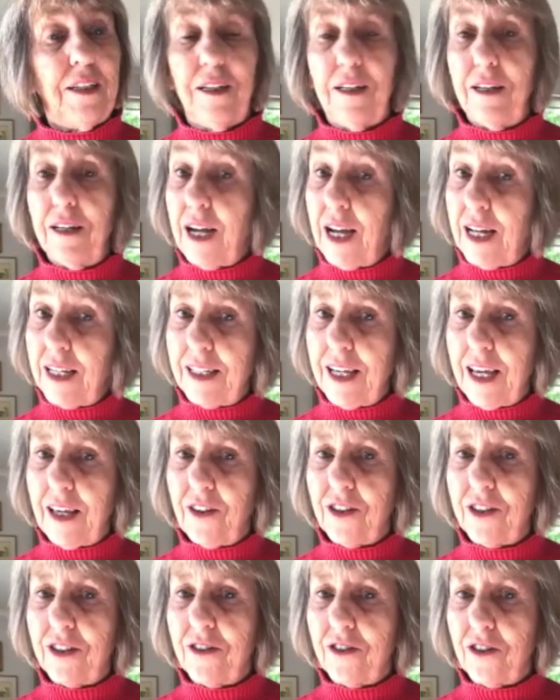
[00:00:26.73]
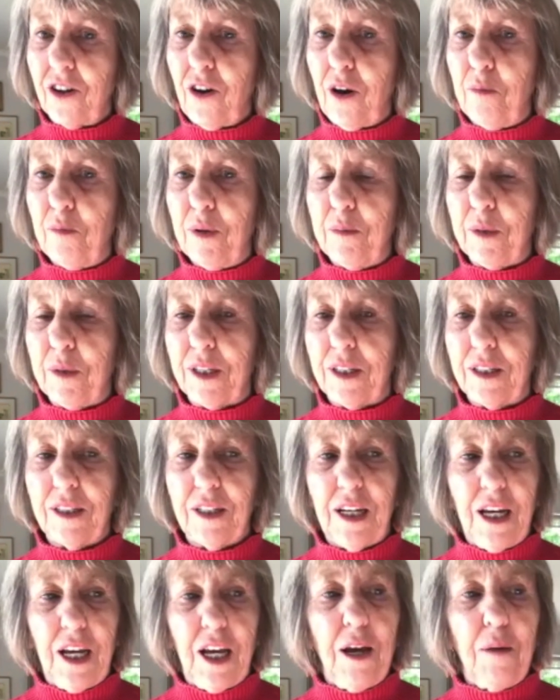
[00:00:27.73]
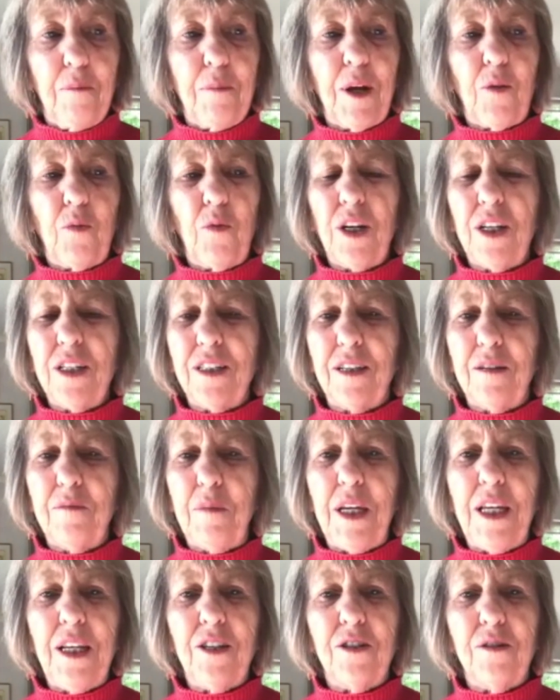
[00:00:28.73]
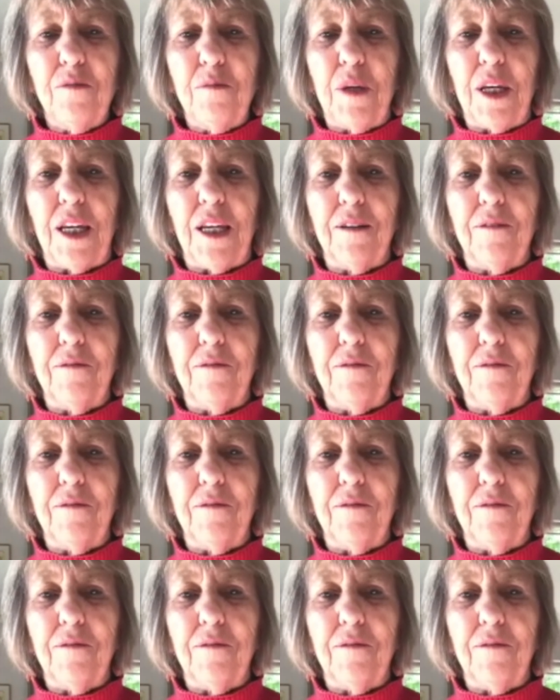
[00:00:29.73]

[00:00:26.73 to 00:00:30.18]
I take this as a compliment. But what does it mean to me?